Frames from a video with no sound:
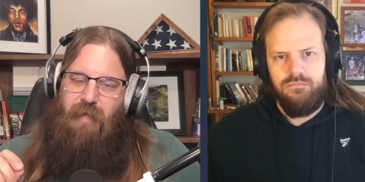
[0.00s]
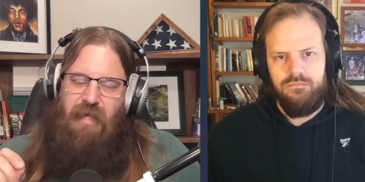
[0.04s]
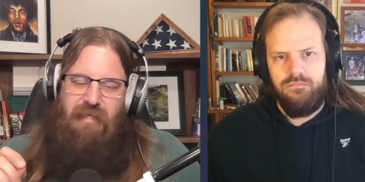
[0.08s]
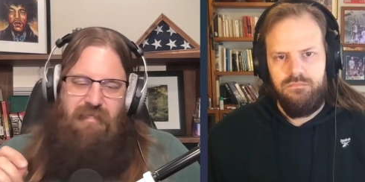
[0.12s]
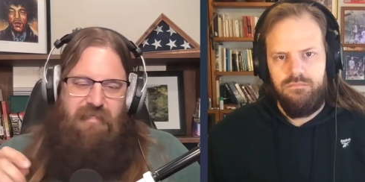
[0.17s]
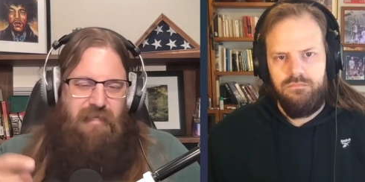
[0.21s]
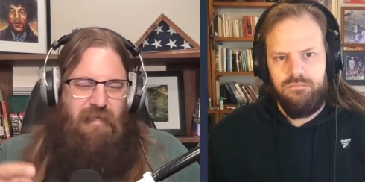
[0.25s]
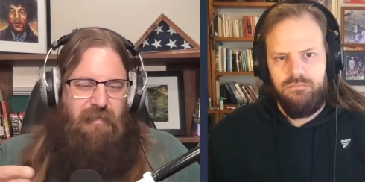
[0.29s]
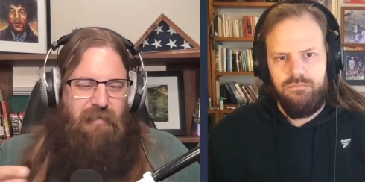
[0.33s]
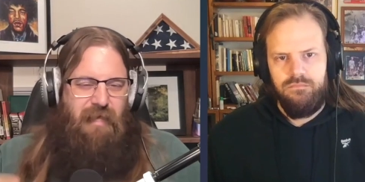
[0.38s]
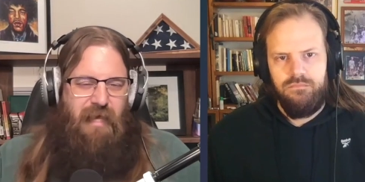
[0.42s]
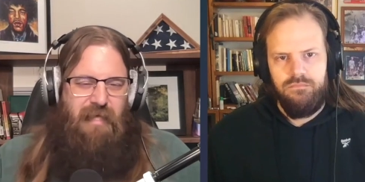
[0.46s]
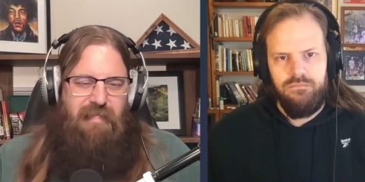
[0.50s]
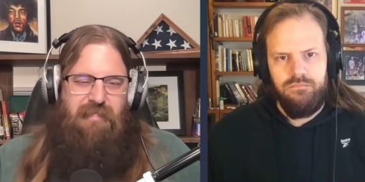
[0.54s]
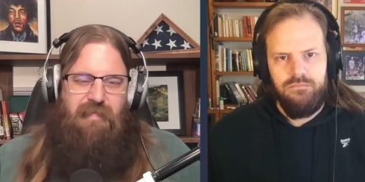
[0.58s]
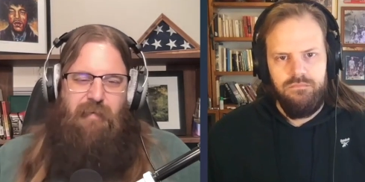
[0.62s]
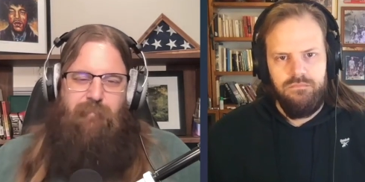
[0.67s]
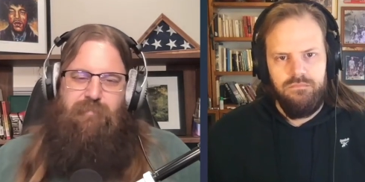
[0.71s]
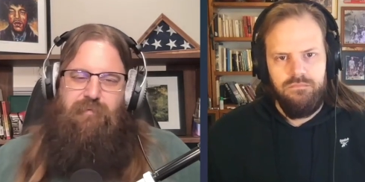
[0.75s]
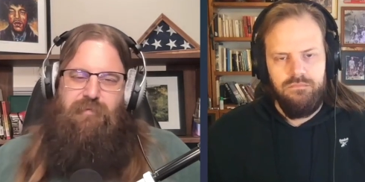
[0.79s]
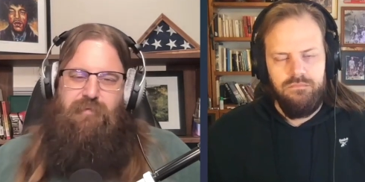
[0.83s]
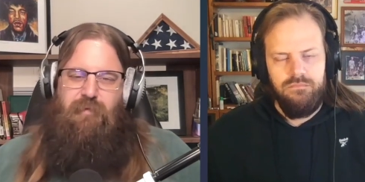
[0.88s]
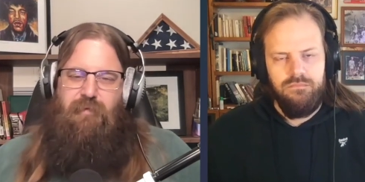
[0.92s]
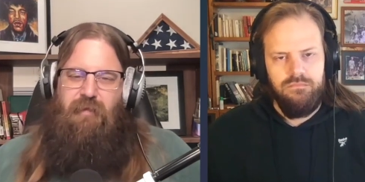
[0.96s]
Speaker 1: I said it last
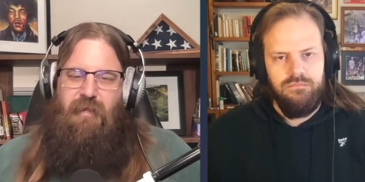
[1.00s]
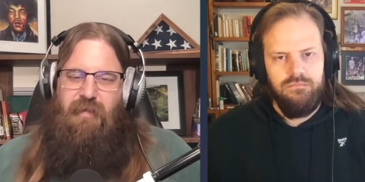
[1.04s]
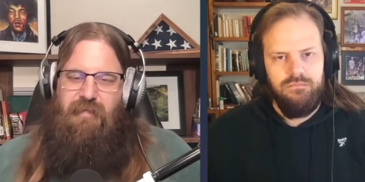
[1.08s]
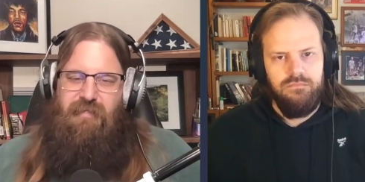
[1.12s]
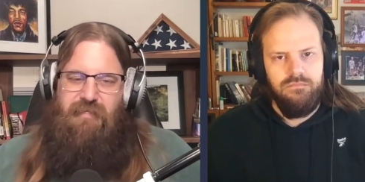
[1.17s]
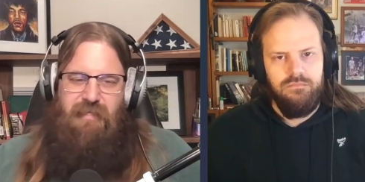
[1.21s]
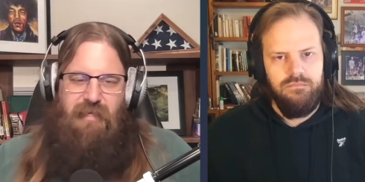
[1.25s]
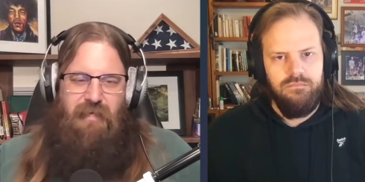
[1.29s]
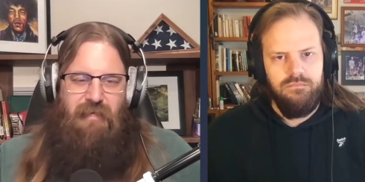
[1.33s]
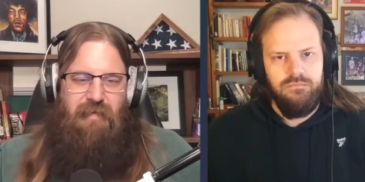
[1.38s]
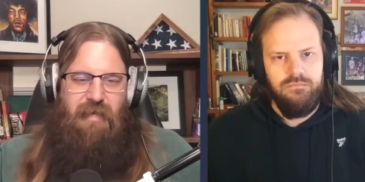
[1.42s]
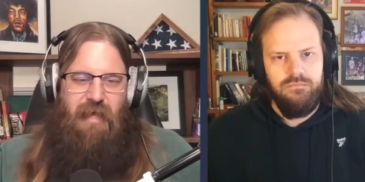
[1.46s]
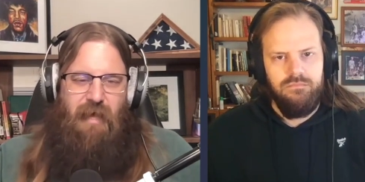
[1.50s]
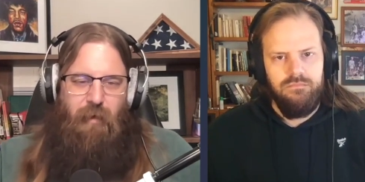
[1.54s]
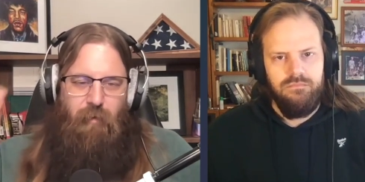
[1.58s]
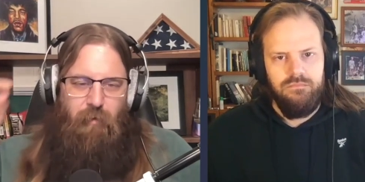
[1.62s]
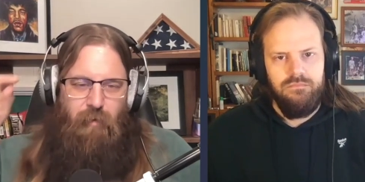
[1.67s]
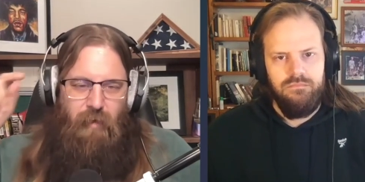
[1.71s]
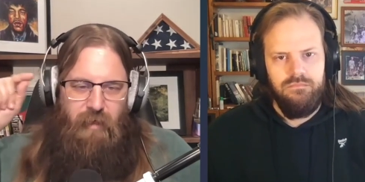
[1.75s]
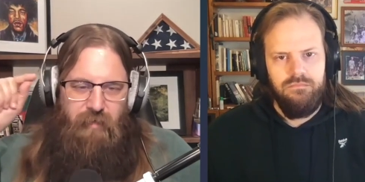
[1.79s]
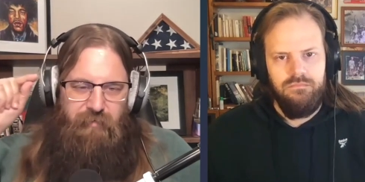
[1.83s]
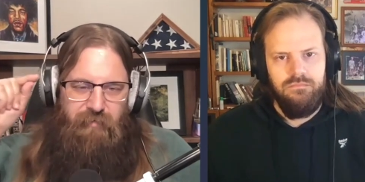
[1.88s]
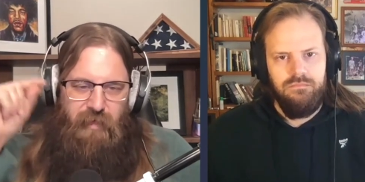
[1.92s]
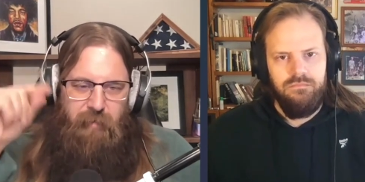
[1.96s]
episode, and I say it now.
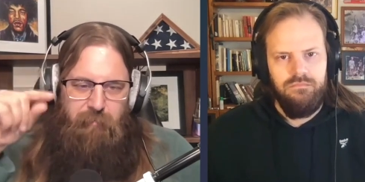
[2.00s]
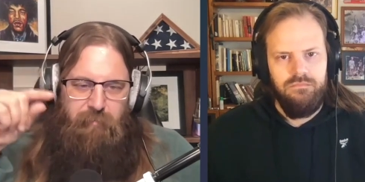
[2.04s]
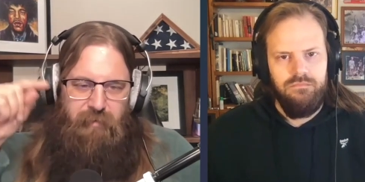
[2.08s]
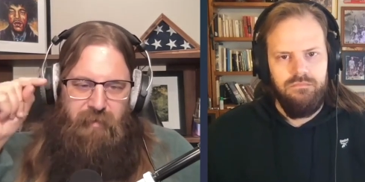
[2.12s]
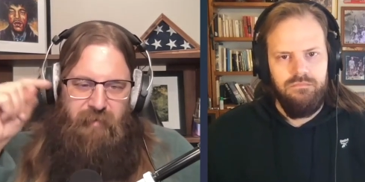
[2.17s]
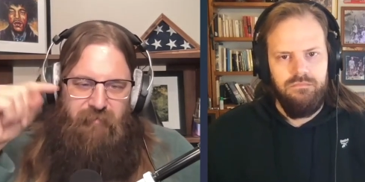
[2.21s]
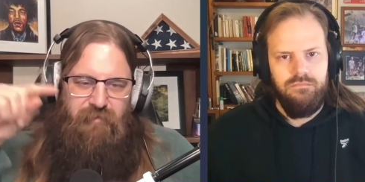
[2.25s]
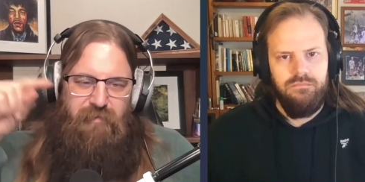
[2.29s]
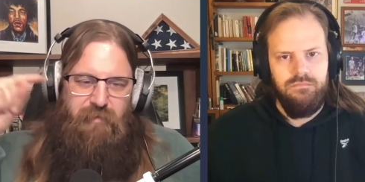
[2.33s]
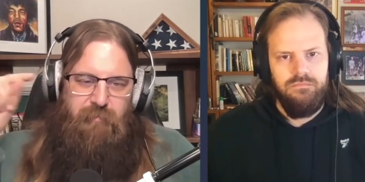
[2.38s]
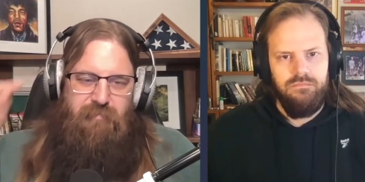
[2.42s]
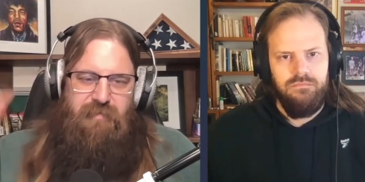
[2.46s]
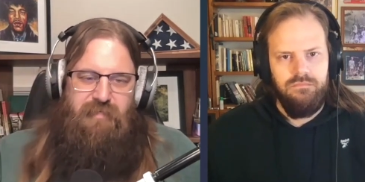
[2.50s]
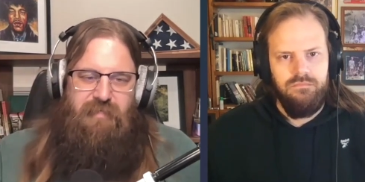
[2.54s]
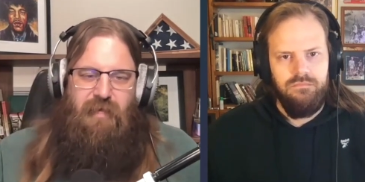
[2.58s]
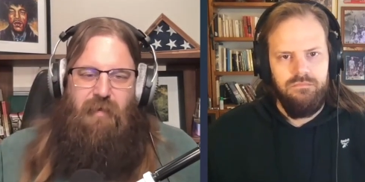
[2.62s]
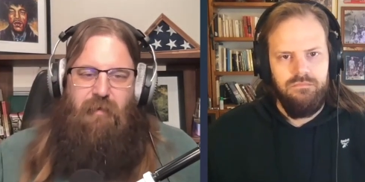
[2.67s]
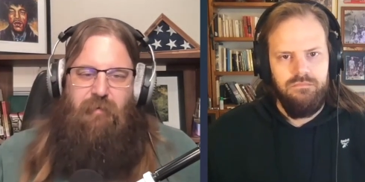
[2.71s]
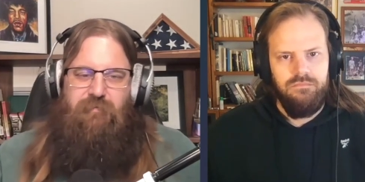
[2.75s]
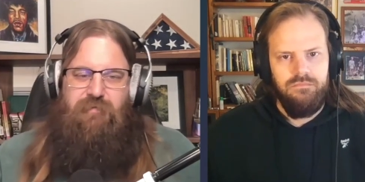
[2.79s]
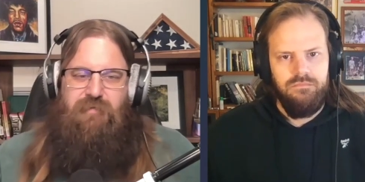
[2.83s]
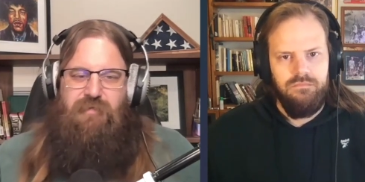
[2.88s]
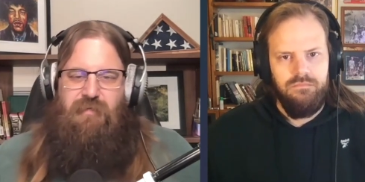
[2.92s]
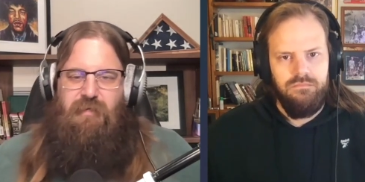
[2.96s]
They believe in
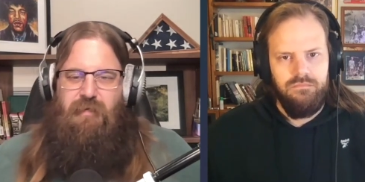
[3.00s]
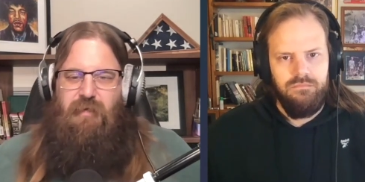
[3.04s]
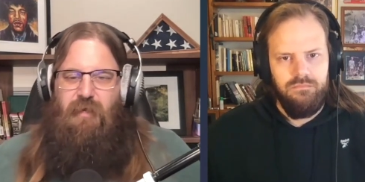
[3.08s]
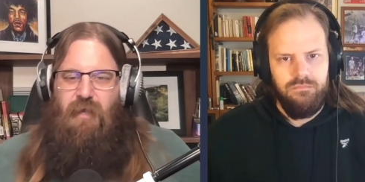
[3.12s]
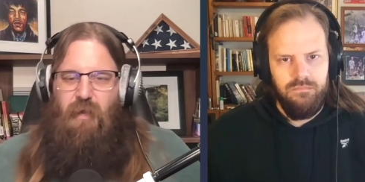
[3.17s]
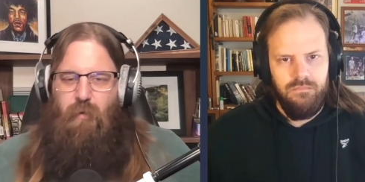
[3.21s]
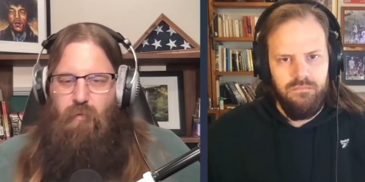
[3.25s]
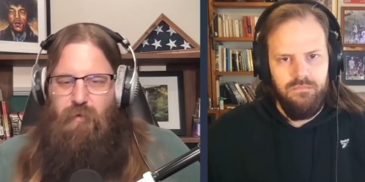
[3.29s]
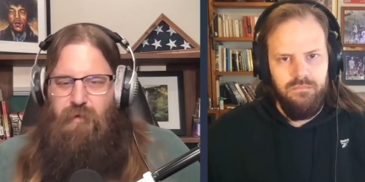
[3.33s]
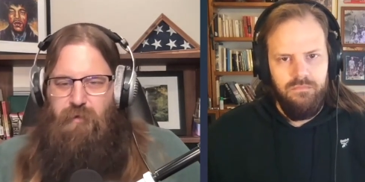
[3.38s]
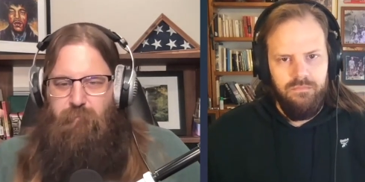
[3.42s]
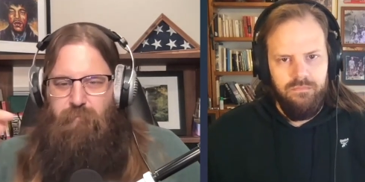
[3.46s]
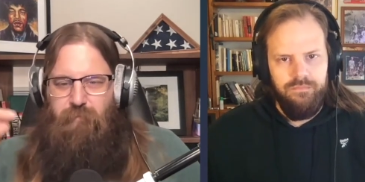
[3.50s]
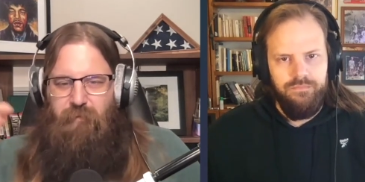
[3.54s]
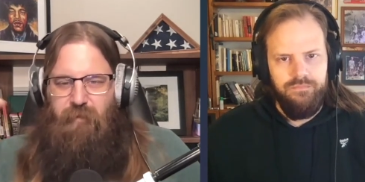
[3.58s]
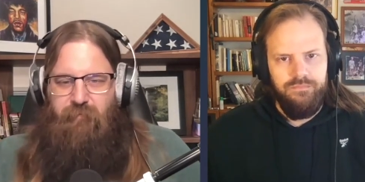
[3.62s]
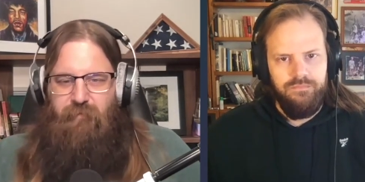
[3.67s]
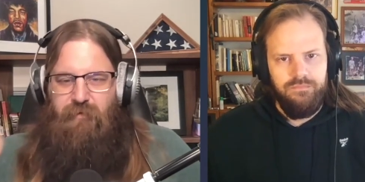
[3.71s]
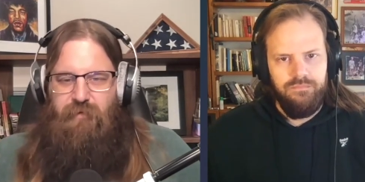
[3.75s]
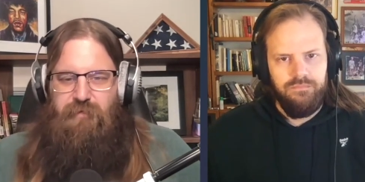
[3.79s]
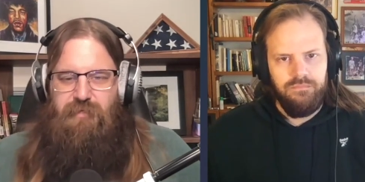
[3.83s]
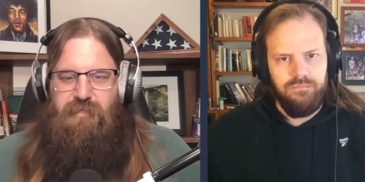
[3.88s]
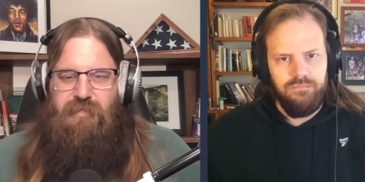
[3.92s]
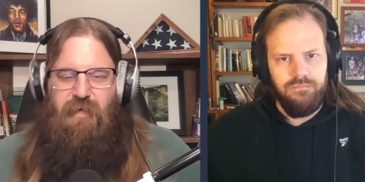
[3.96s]
themselves. And when you believe
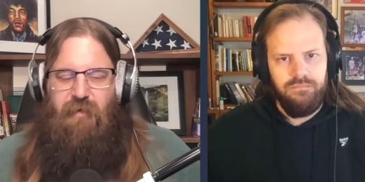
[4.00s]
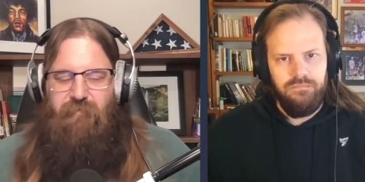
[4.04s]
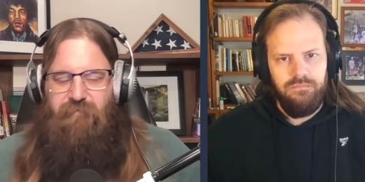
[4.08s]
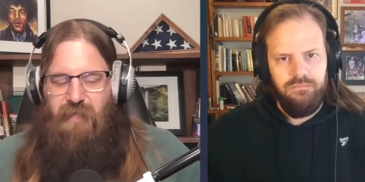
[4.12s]
in yourself,